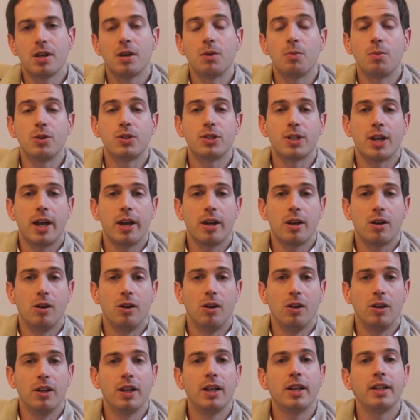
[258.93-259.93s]
which I
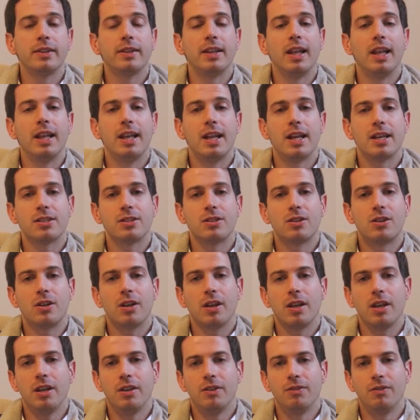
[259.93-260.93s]
call the lesser
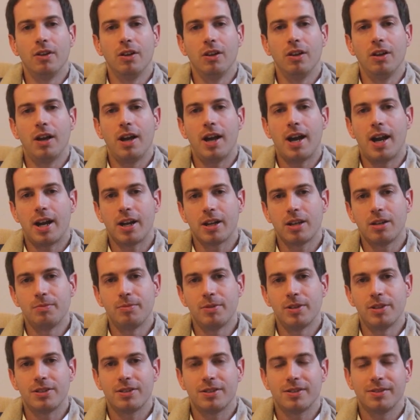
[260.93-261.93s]
evil
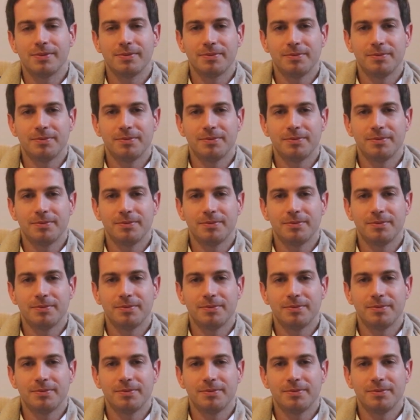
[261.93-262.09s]
argument.